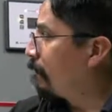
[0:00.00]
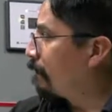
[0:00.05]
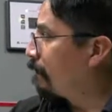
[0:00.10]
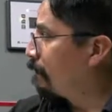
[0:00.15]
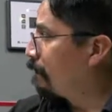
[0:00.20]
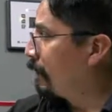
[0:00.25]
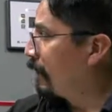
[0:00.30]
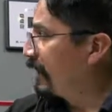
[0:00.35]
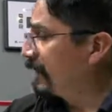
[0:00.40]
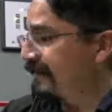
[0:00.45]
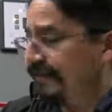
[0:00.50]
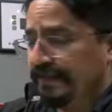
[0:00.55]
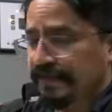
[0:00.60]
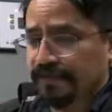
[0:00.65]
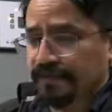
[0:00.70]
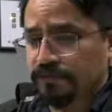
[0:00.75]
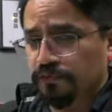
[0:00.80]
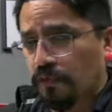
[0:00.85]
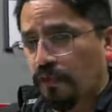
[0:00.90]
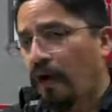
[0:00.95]
basically
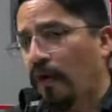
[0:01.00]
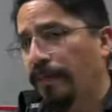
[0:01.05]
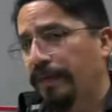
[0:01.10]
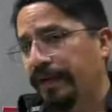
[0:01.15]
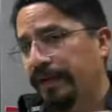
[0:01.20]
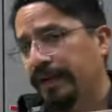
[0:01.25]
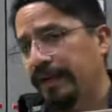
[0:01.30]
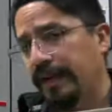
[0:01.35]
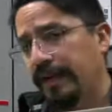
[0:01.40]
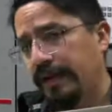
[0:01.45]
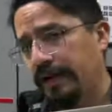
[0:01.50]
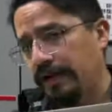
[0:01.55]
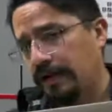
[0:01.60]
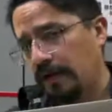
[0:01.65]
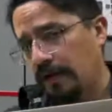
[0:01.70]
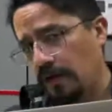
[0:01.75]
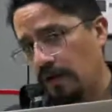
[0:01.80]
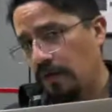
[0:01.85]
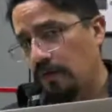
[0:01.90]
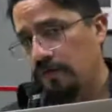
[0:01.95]
to open and
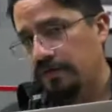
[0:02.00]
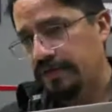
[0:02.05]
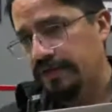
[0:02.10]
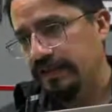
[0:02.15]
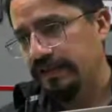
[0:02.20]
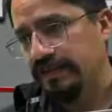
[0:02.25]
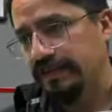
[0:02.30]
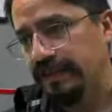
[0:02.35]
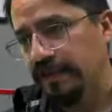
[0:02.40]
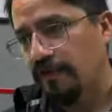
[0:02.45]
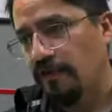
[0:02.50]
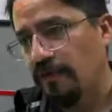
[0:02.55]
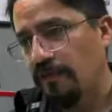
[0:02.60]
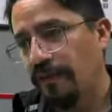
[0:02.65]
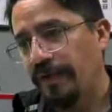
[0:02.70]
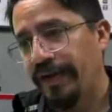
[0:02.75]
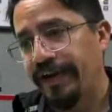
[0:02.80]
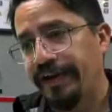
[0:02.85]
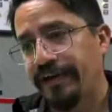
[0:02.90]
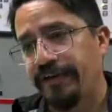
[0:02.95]
close the circuit
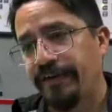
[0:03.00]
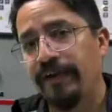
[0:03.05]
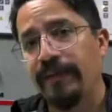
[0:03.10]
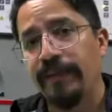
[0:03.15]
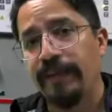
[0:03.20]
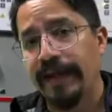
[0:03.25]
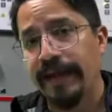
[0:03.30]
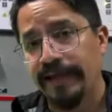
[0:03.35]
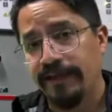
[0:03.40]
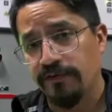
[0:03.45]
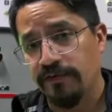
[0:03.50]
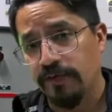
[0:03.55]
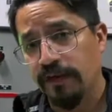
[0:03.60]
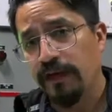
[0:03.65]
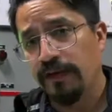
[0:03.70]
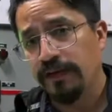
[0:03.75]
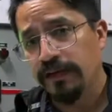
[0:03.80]
breaker in manual,